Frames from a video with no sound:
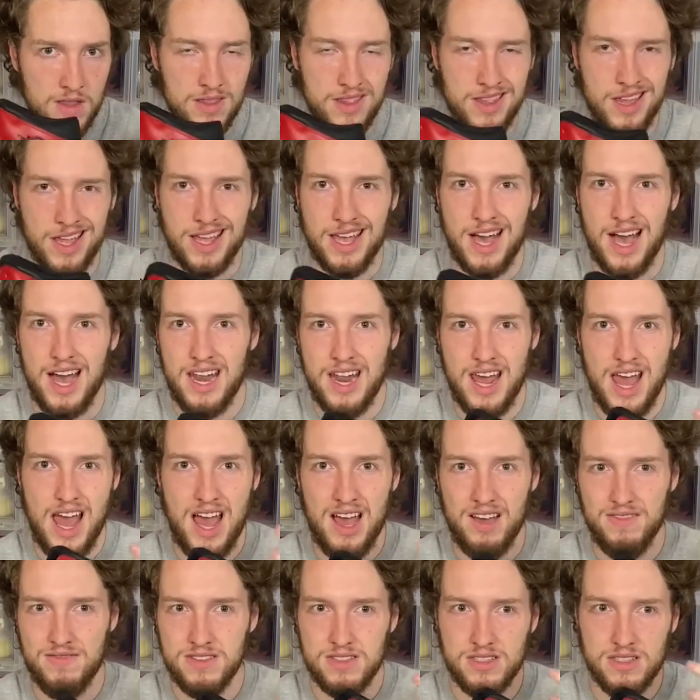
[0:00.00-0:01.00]
they kind of
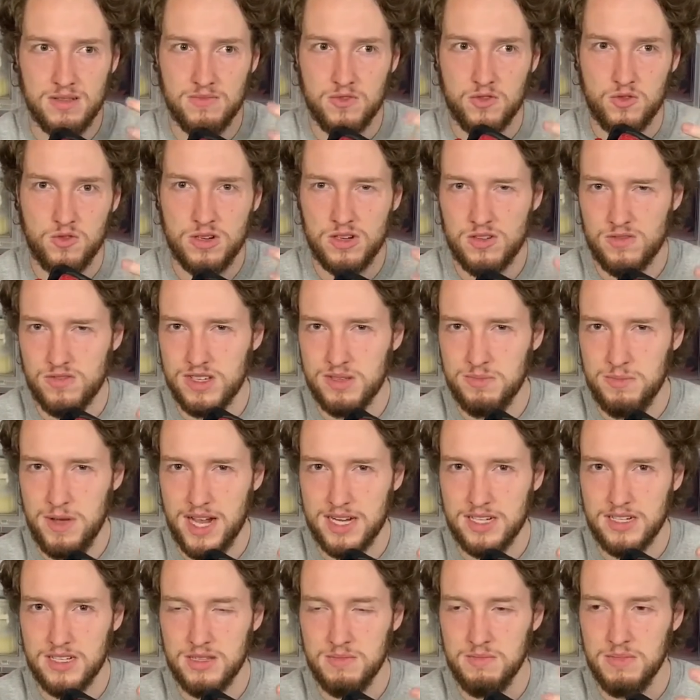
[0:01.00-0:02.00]
have some sort of respect
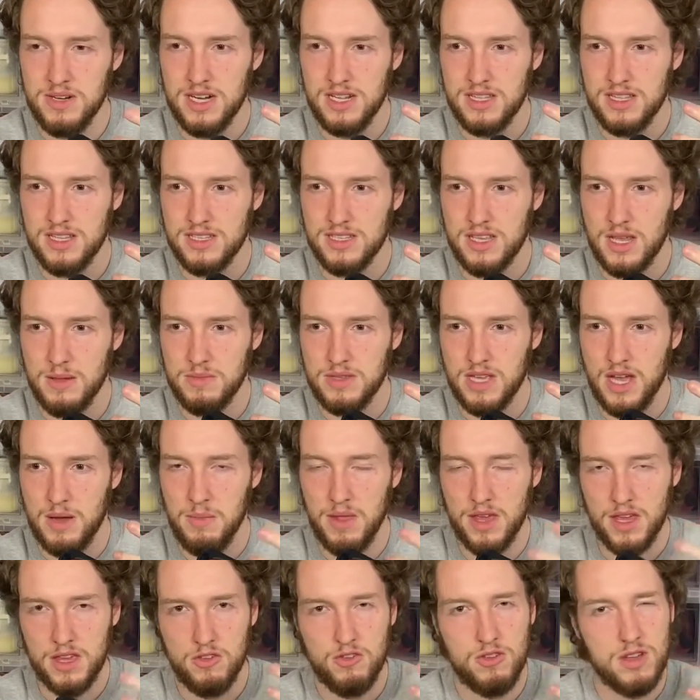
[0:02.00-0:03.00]
to them, but at the same time,
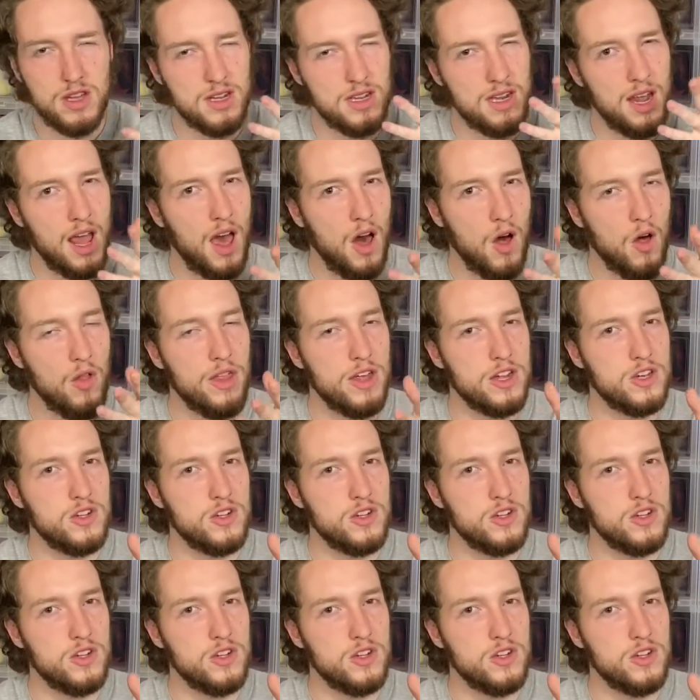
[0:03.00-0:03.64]
like, you can tell that